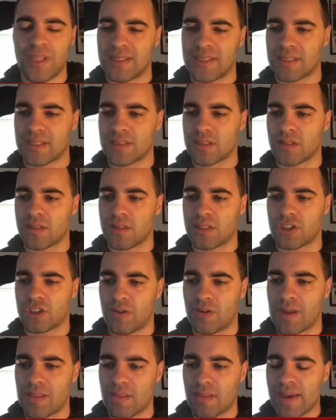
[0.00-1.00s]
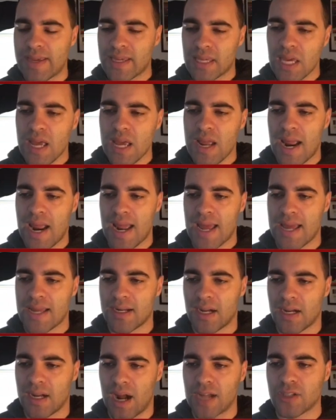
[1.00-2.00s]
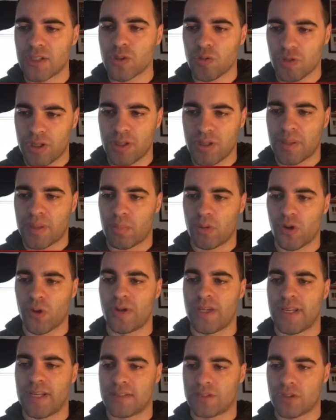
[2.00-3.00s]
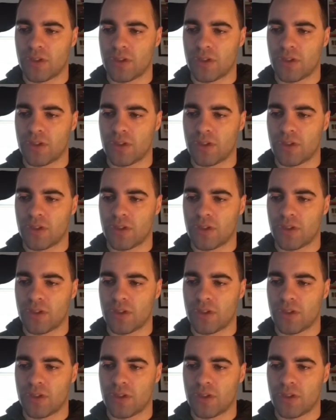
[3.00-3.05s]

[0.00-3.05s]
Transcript: this is the shell I like, and I do really like Preordain.